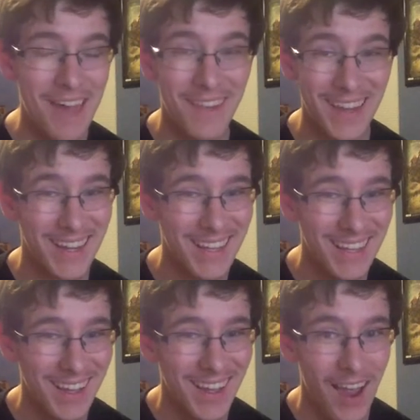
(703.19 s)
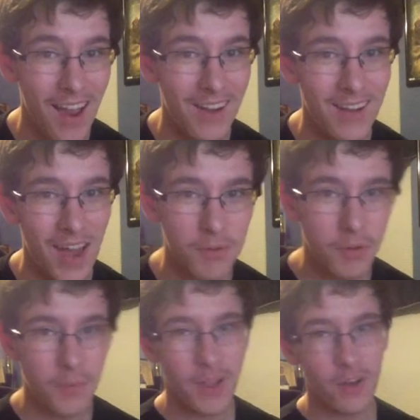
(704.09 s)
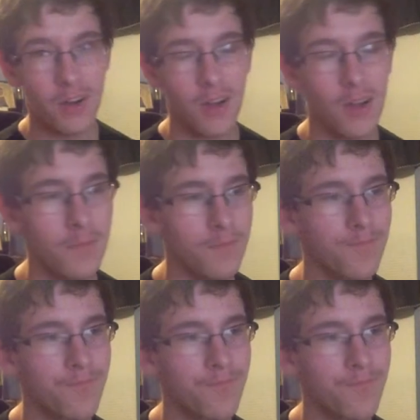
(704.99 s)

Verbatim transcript: I think. Not super sure. Um.